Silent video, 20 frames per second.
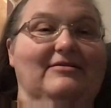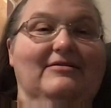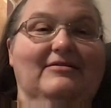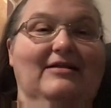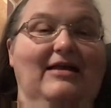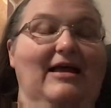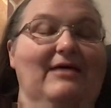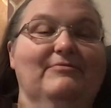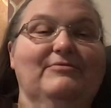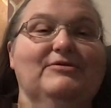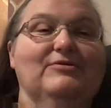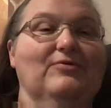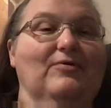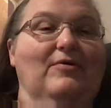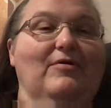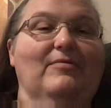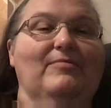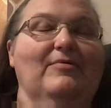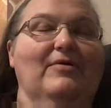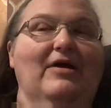am
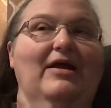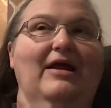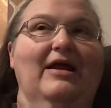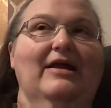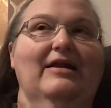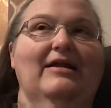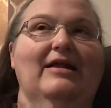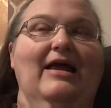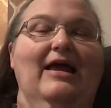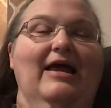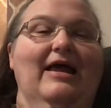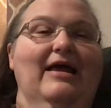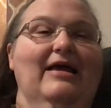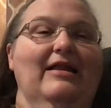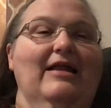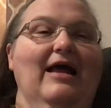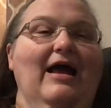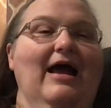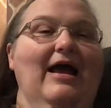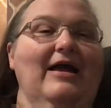squirrel brained, and
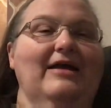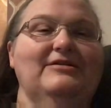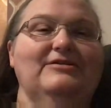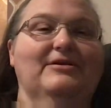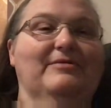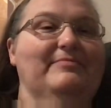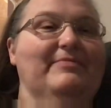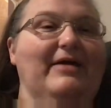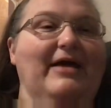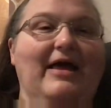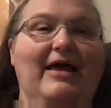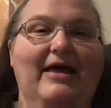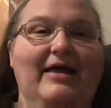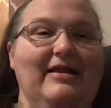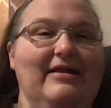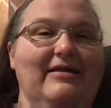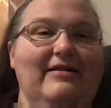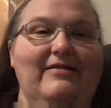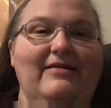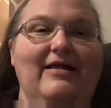I jump ahead
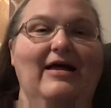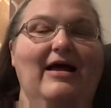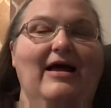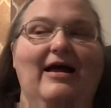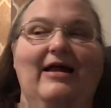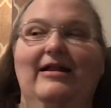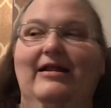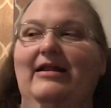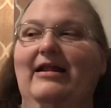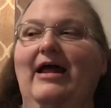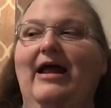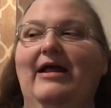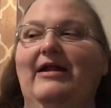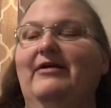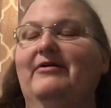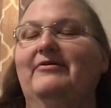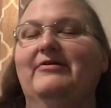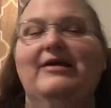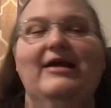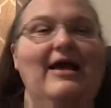a lot, and I
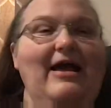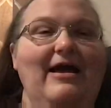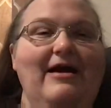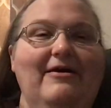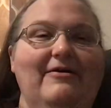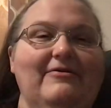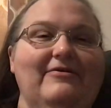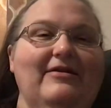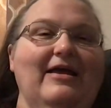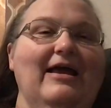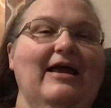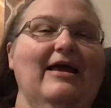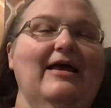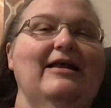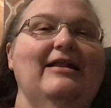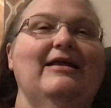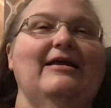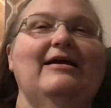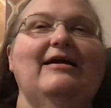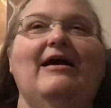don't count,
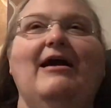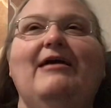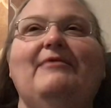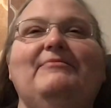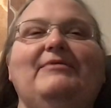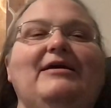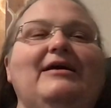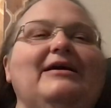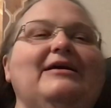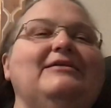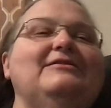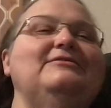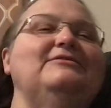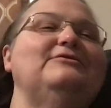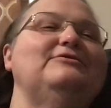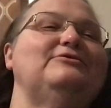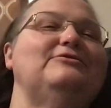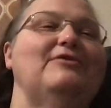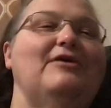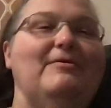and it got me
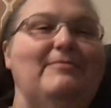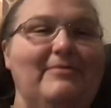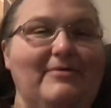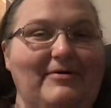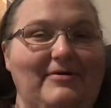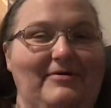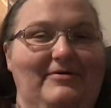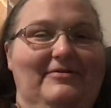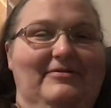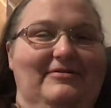into trouble.